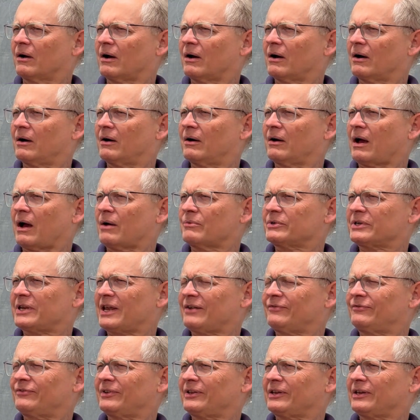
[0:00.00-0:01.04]
I would
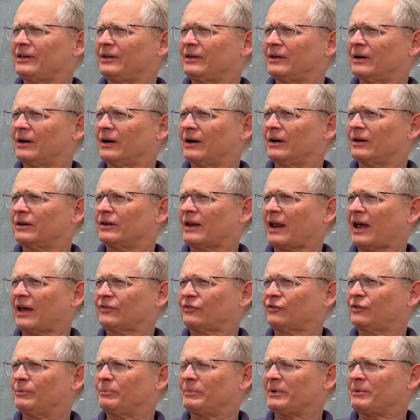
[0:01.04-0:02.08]
definitely, it
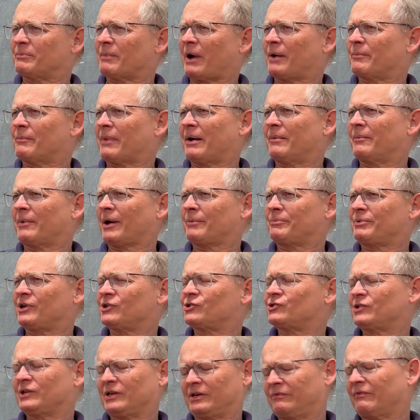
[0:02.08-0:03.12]
has to be my
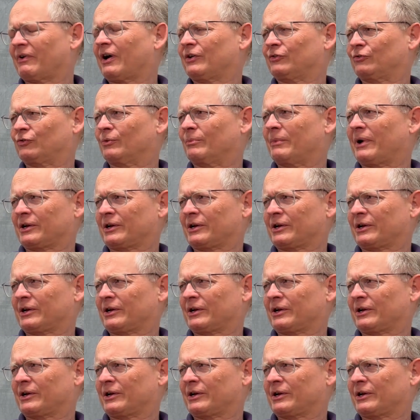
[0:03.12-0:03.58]
PhD advisor,